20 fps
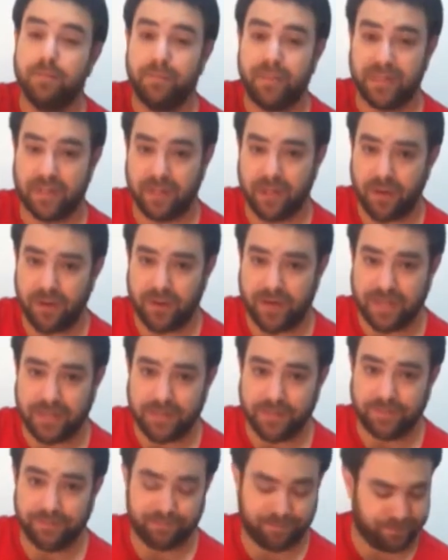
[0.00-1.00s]
Below
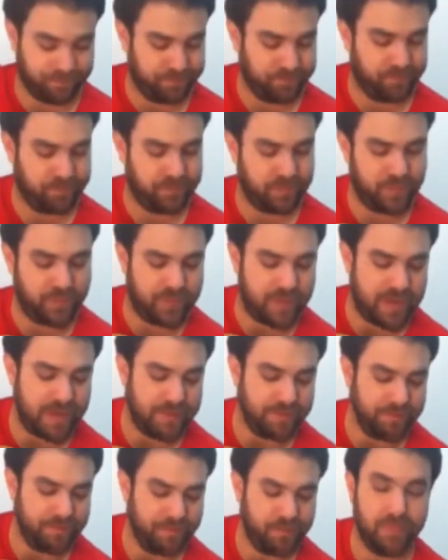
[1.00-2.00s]
it,
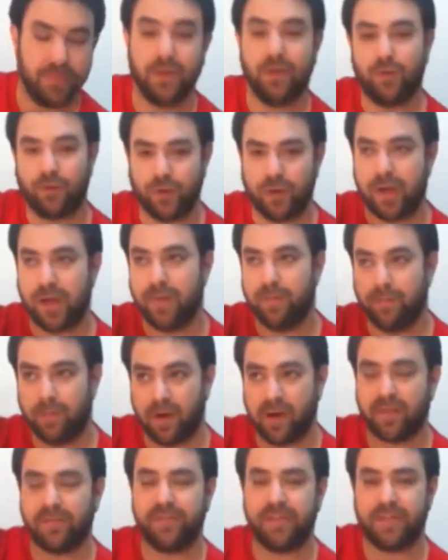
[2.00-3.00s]
okay, or
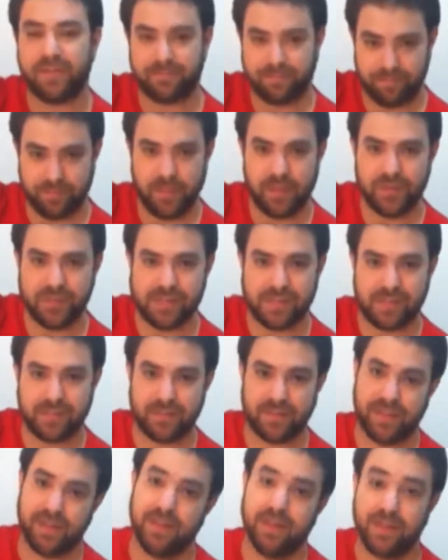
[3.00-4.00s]
above it
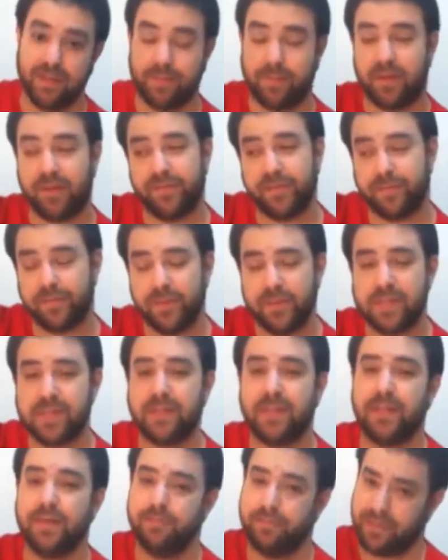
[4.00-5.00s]
musically,
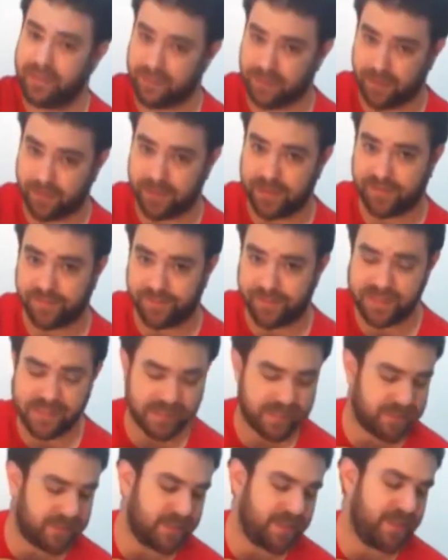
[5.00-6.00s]
below it
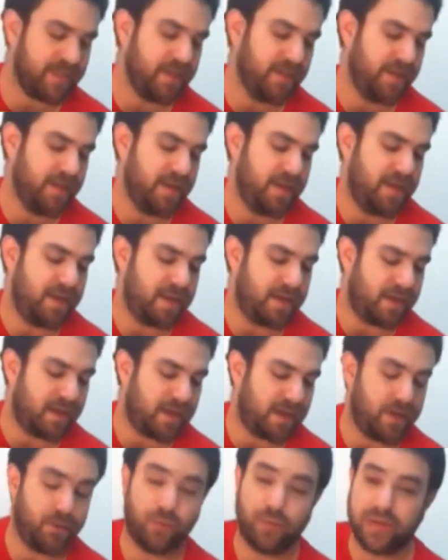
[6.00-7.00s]
physically,
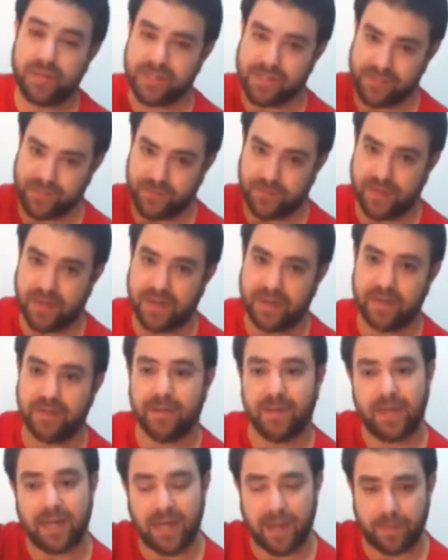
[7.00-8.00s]
one
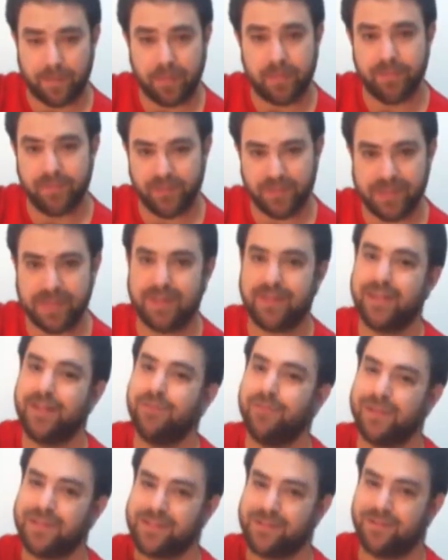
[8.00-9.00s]
string up musically,
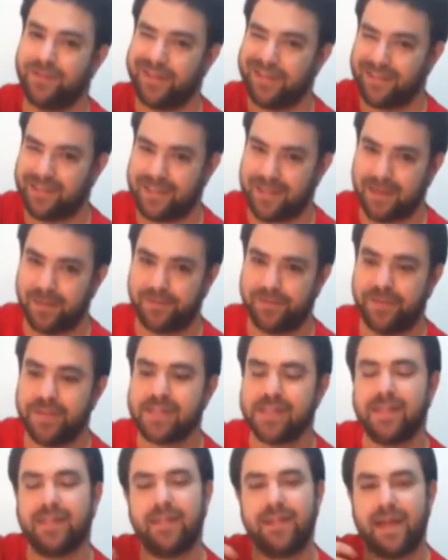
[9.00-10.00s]
one string down
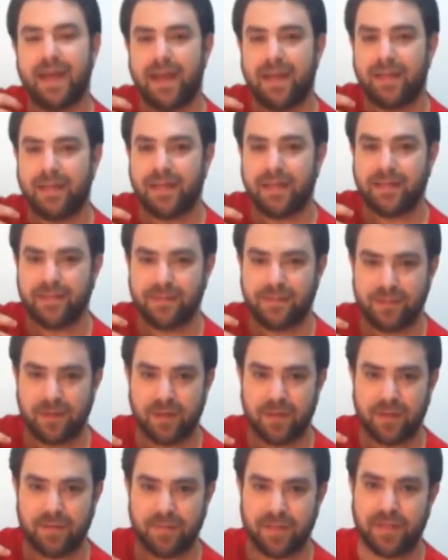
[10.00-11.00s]
physically. I like to
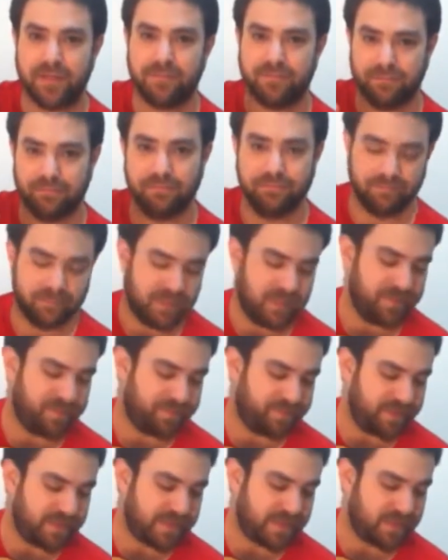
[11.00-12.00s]
talk about the
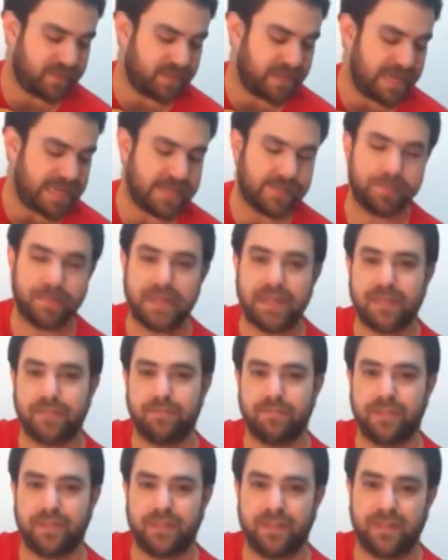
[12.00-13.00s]
physical
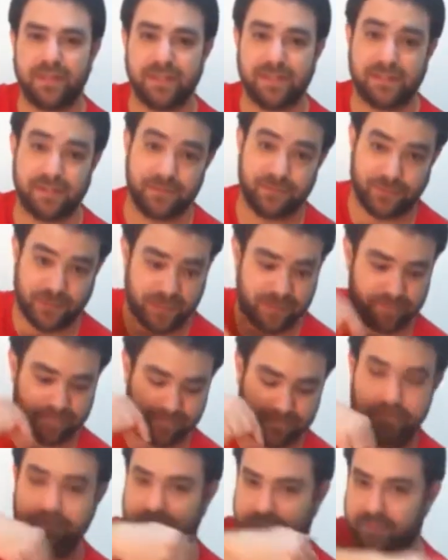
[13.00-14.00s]
aspect because we're
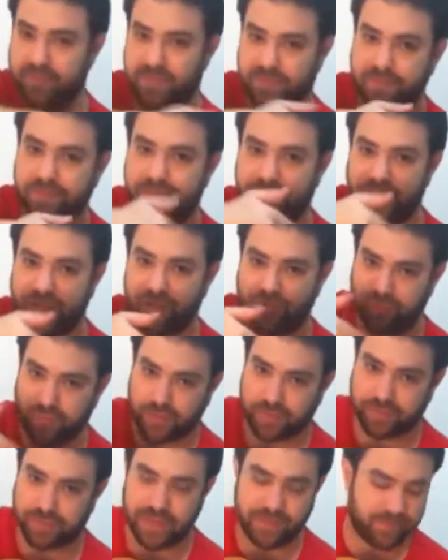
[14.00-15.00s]

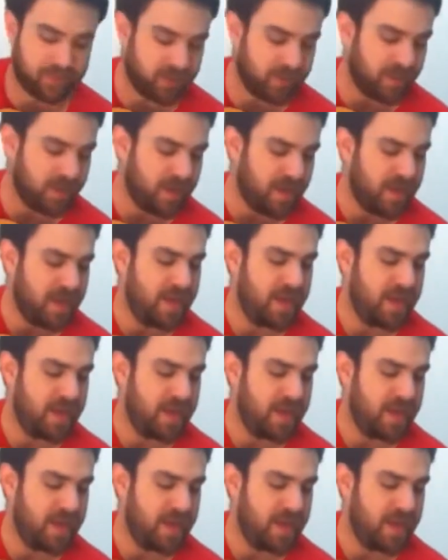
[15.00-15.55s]
visual people.